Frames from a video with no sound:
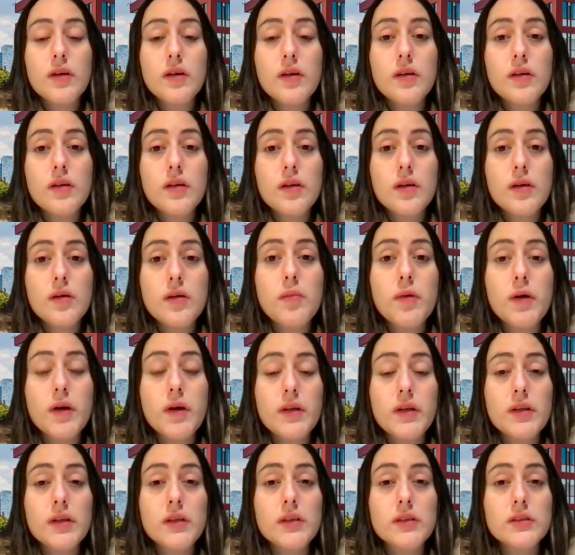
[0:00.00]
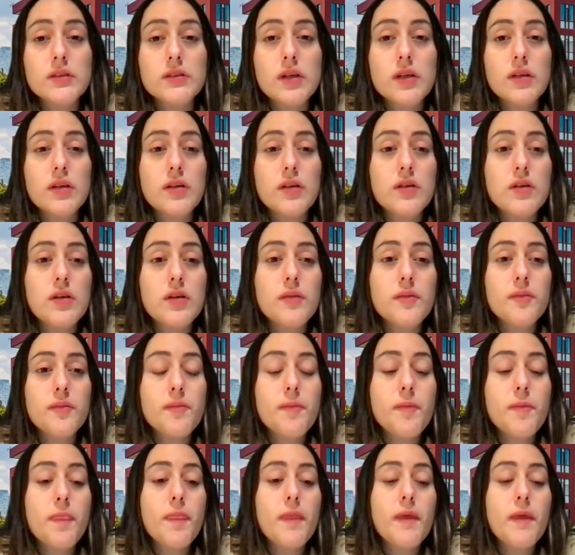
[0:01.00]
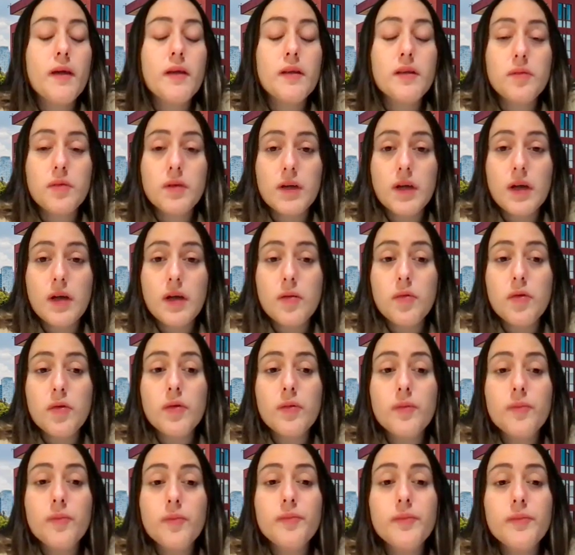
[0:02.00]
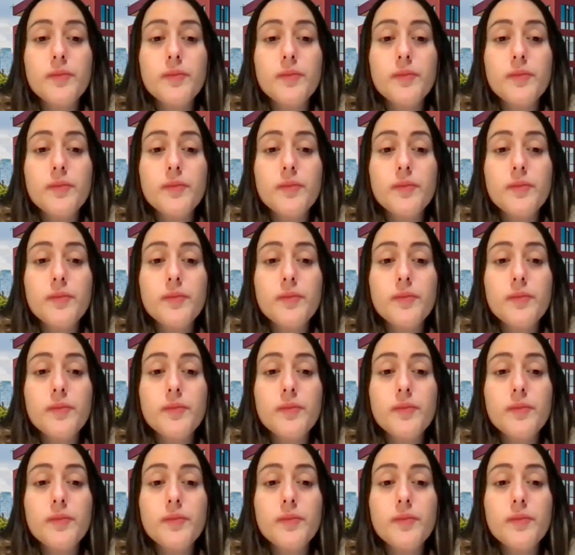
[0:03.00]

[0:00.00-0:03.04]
in the marketing strategy and the behavior.